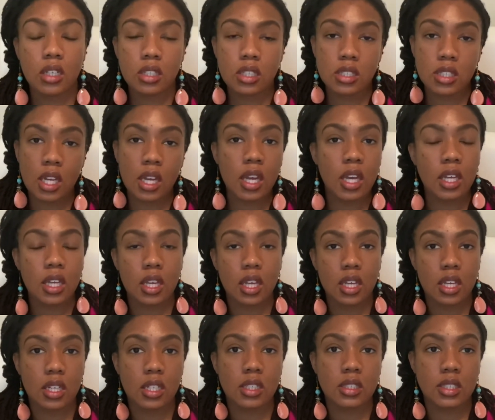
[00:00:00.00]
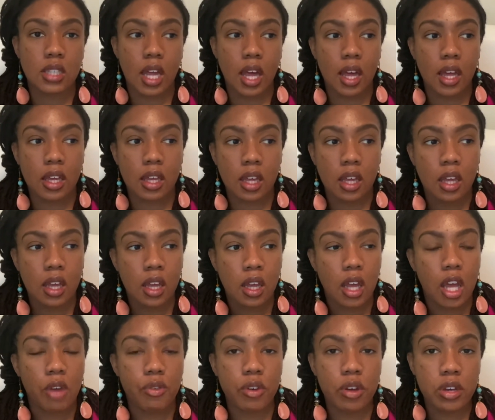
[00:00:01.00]
thing is like,
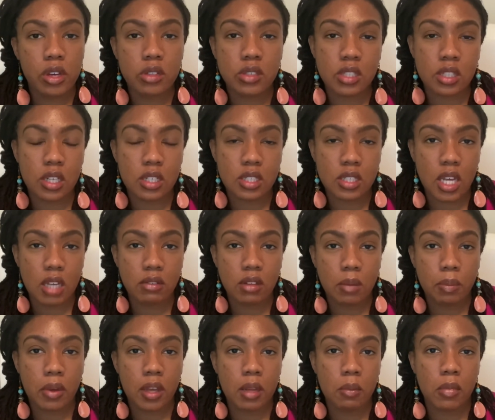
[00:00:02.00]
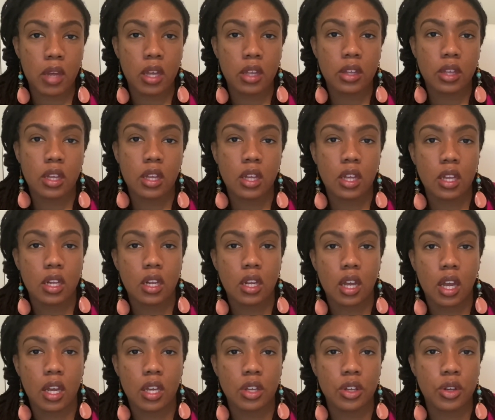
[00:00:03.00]
if you're using a safety pin method
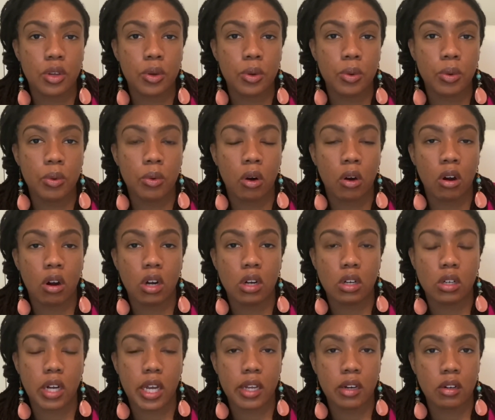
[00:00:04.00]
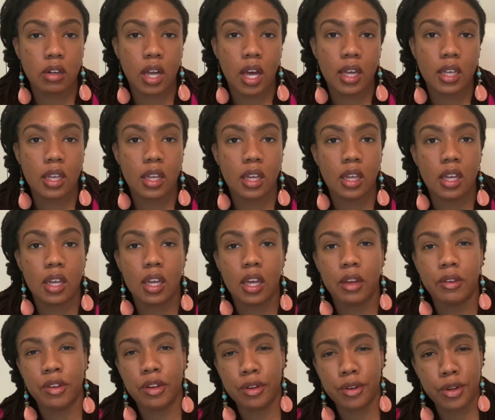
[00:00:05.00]
and you are interlocking
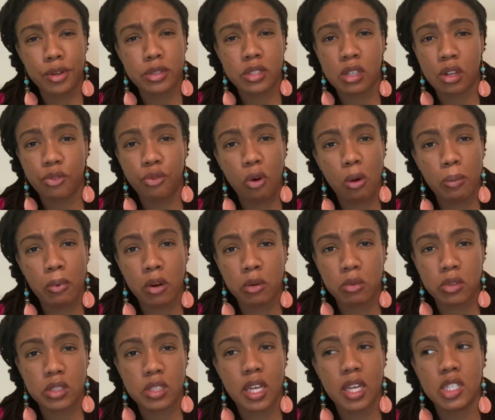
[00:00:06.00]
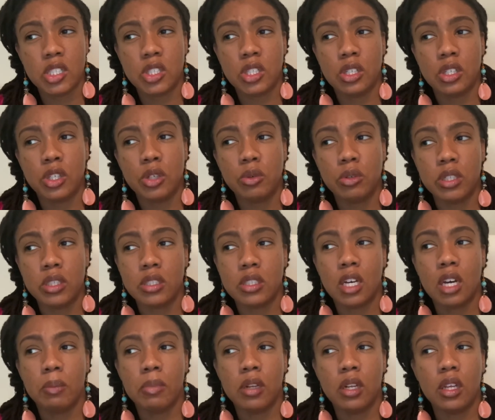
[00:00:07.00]
and you're using a 4-point rotation, you are
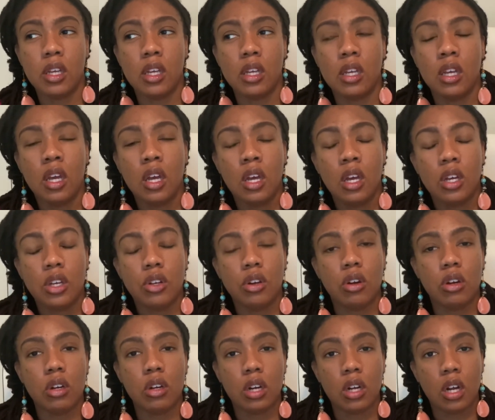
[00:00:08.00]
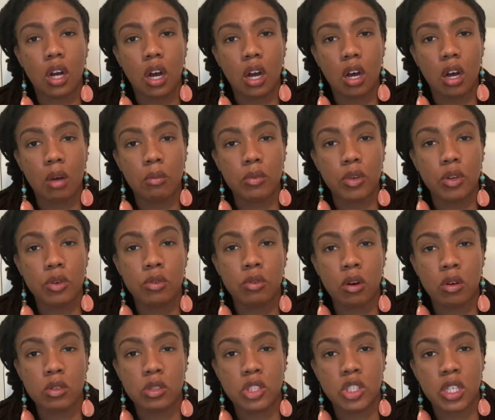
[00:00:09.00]
doubling your new
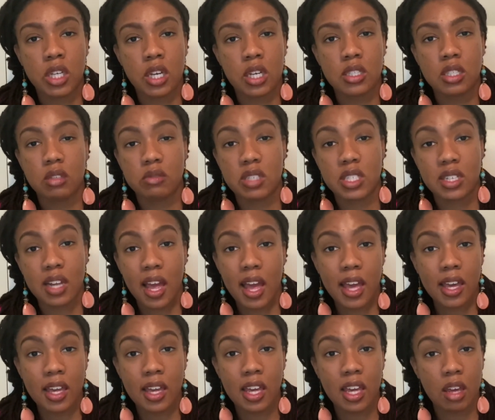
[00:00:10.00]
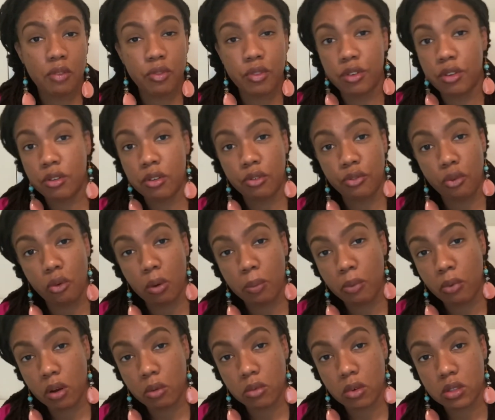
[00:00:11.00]
growth chance of snagging if you do the
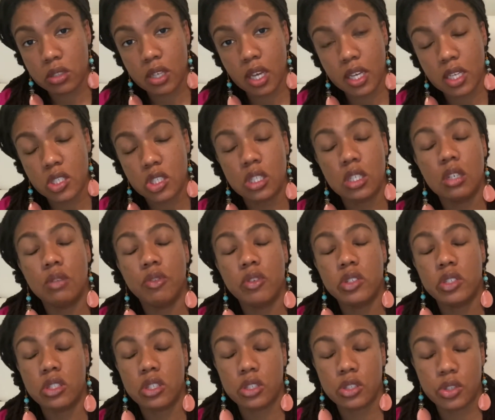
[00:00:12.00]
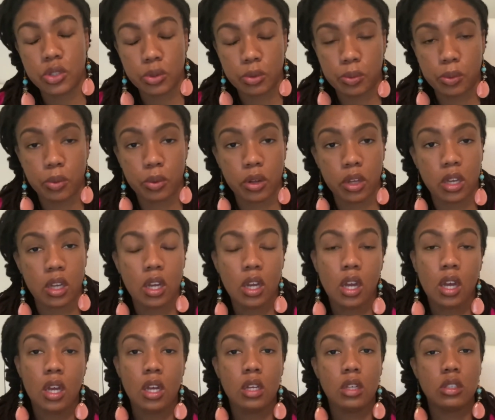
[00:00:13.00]
4-point rotation versus the 2-point.
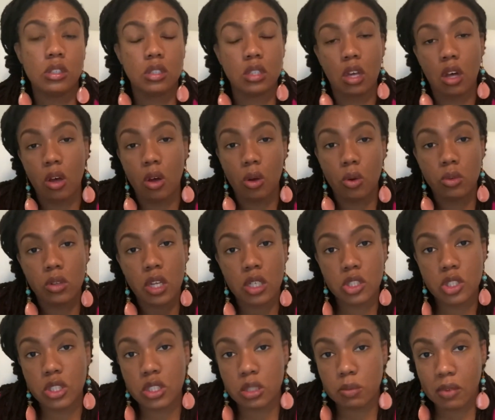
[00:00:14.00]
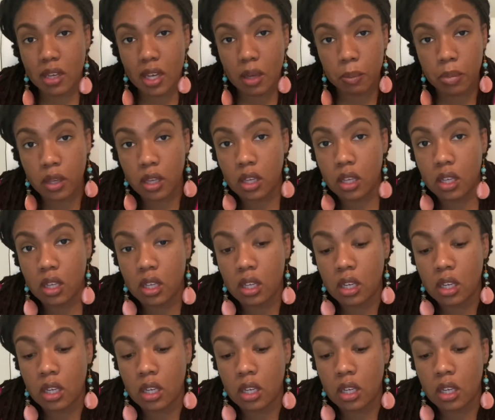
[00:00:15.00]
So that's just my opinion.